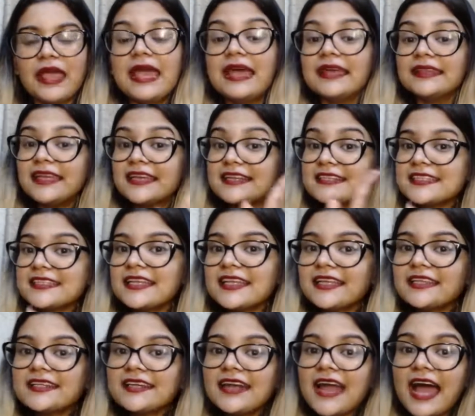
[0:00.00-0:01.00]
There is
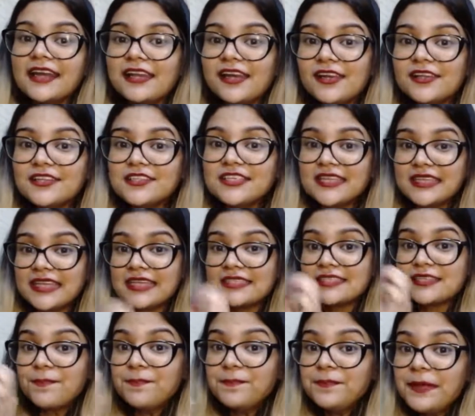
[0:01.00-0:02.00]
another analogy, there's
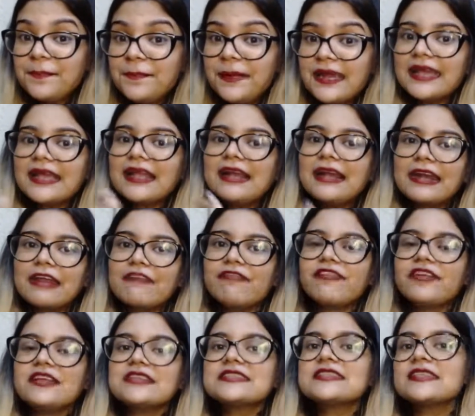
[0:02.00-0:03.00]
a biblical
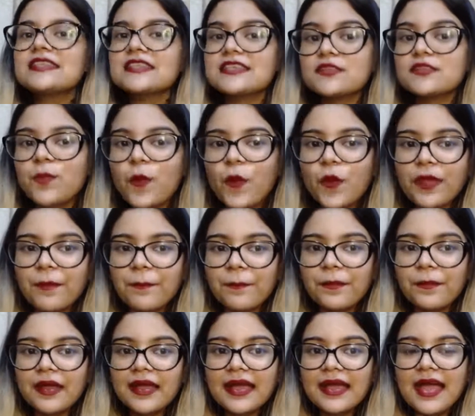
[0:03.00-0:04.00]
reference in this poem.
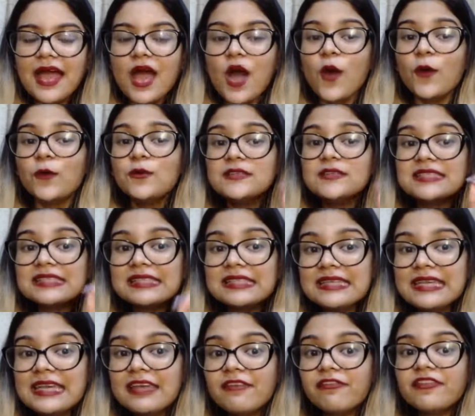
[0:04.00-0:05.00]
Whose
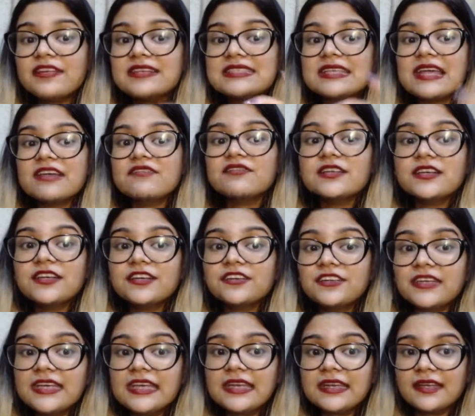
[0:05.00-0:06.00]
leaf is ever
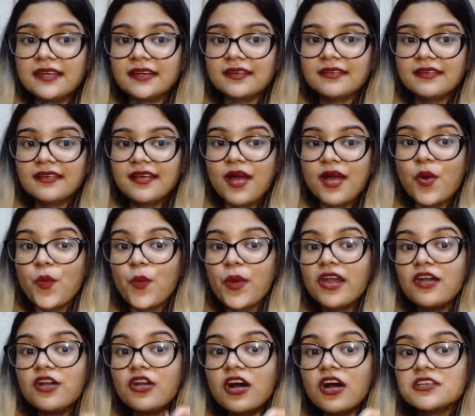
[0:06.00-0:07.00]
green where
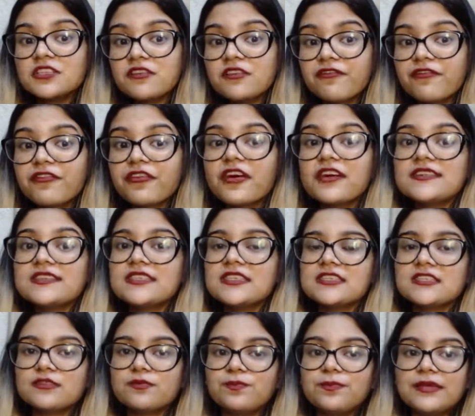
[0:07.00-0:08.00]
not a frost
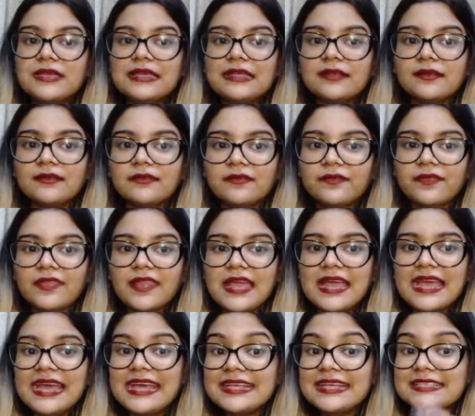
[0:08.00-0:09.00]
has been.
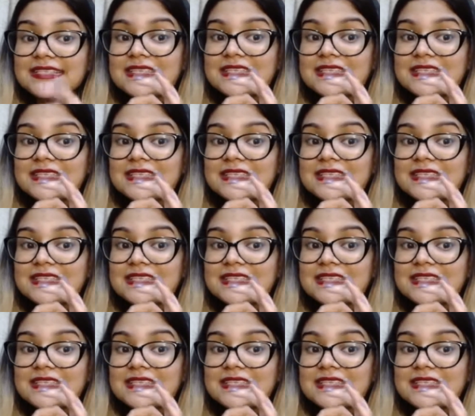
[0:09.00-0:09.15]
It's